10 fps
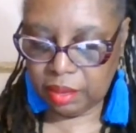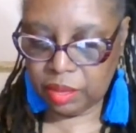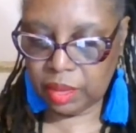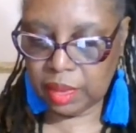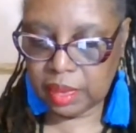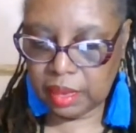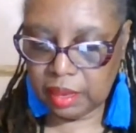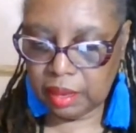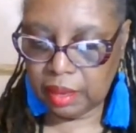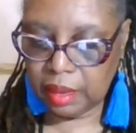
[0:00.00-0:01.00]
Jeez.
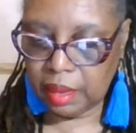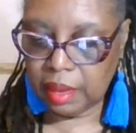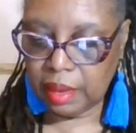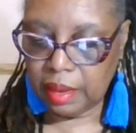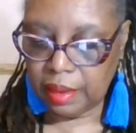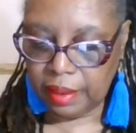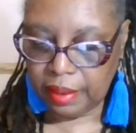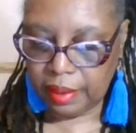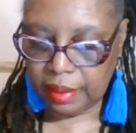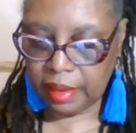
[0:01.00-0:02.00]

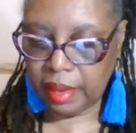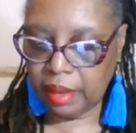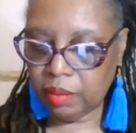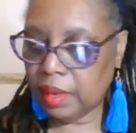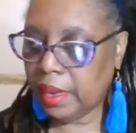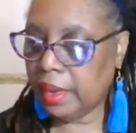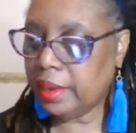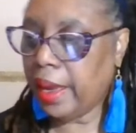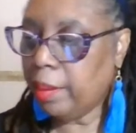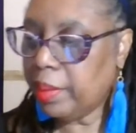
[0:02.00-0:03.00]
Did not want that
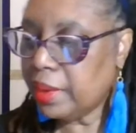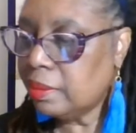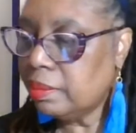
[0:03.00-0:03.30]
to happen.